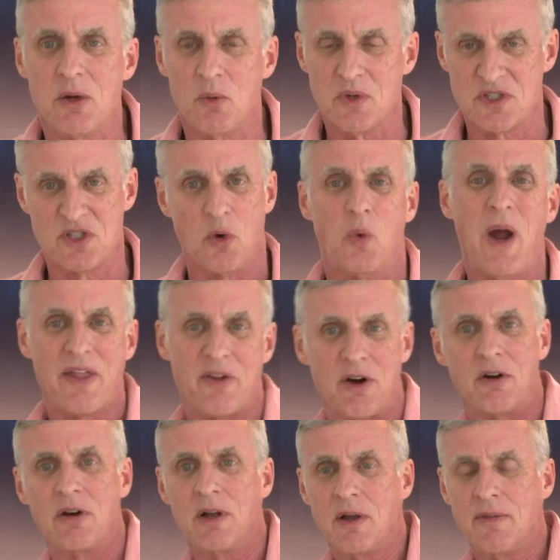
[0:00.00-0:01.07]
it was the
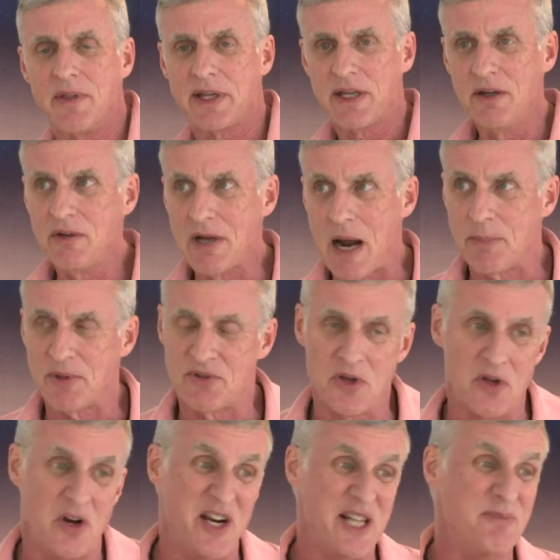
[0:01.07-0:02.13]
weather that killed
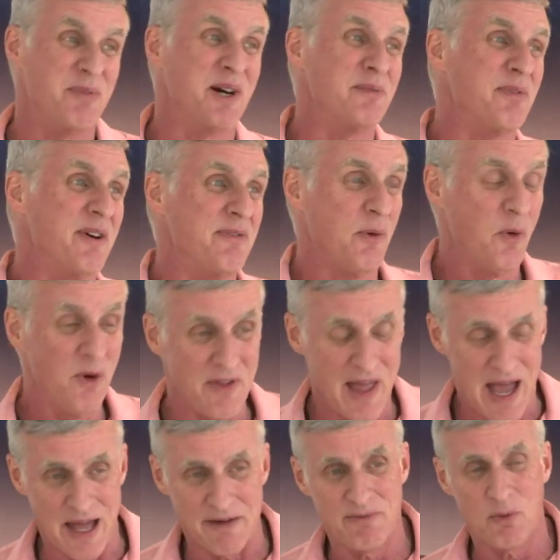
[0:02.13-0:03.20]
Opportunity, but before
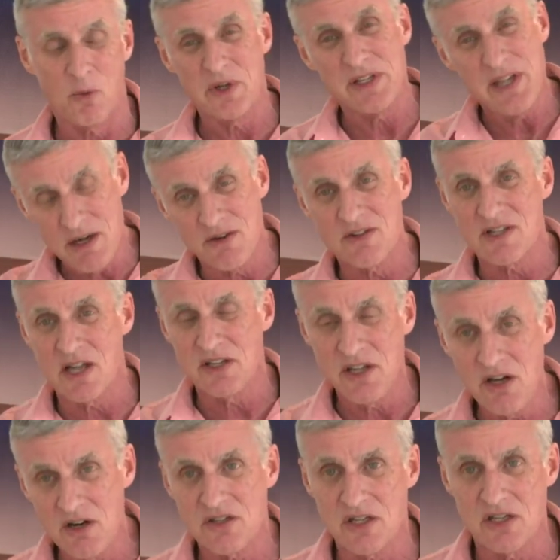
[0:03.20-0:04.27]
that, for years and
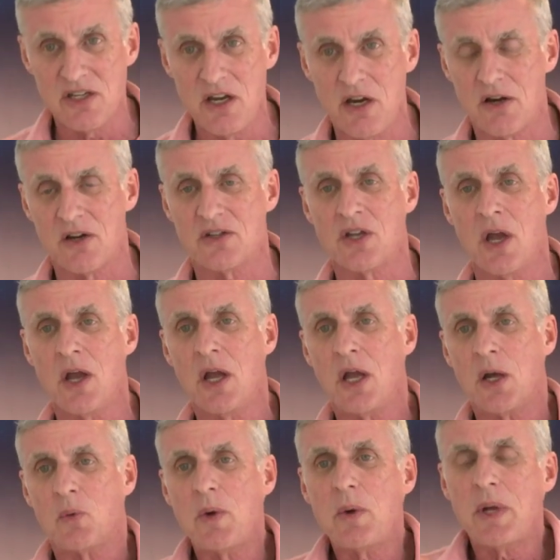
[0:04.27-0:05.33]
years and years,
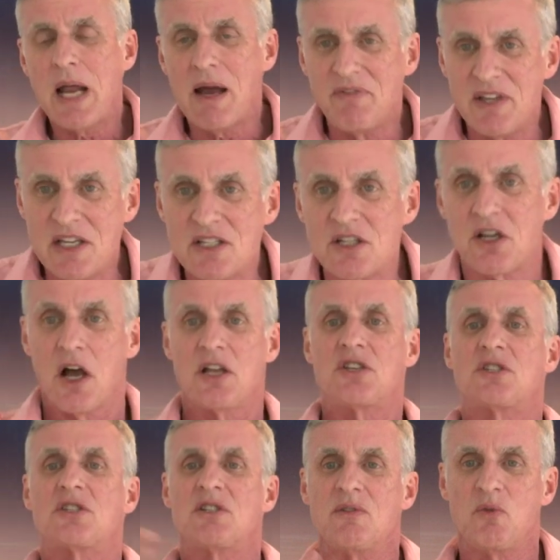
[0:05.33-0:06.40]
we would have these
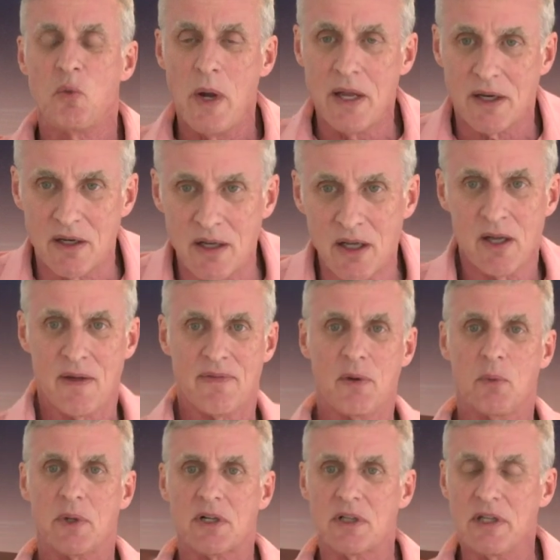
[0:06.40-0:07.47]
gusts of wind
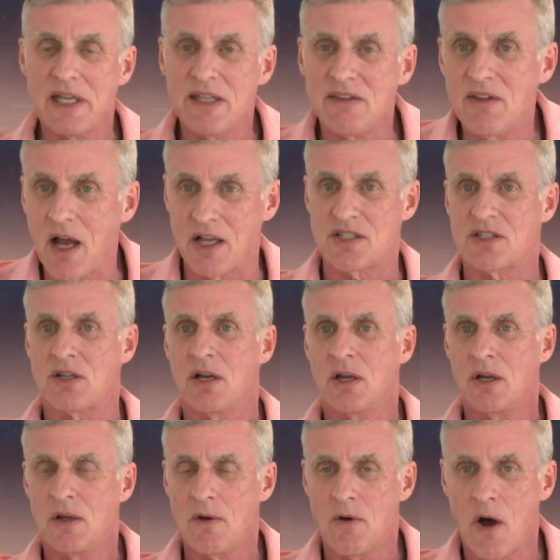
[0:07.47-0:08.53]
that would clean dust
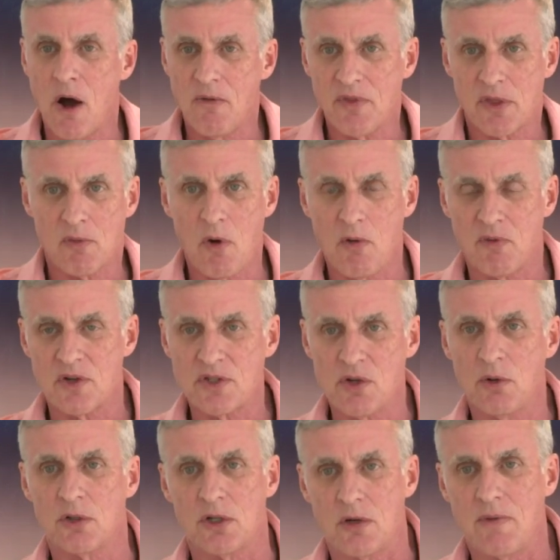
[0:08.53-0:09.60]
off of the rover's
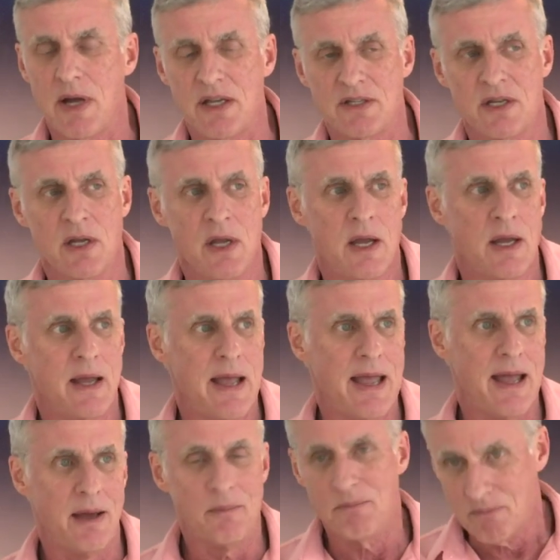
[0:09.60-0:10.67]
solar arrays
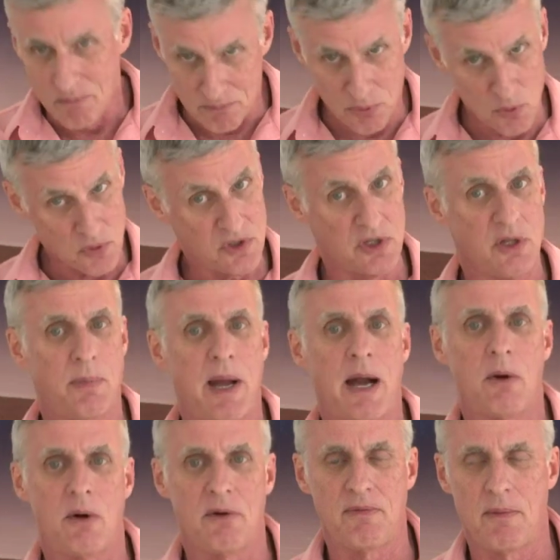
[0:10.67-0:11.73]
and boost the
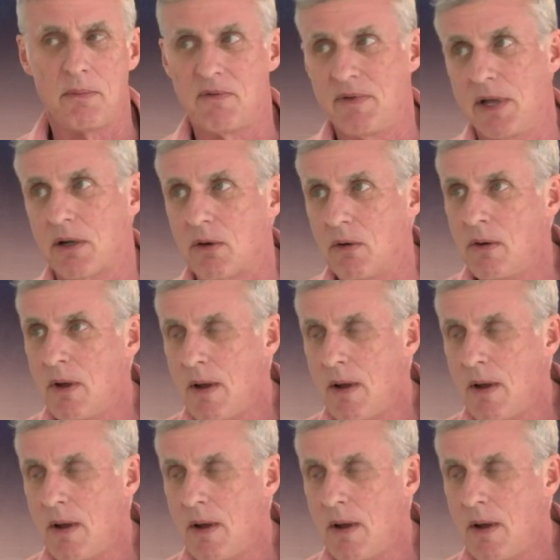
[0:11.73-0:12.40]
power from the vehicle.